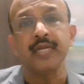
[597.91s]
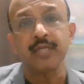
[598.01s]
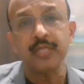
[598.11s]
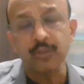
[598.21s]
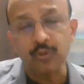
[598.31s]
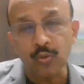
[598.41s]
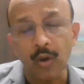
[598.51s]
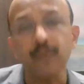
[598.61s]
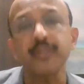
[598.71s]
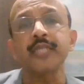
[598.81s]
In
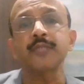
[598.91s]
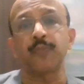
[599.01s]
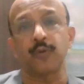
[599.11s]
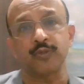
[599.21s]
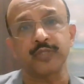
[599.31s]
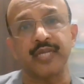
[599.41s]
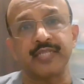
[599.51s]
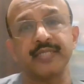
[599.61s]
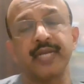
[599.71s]
throughout this process,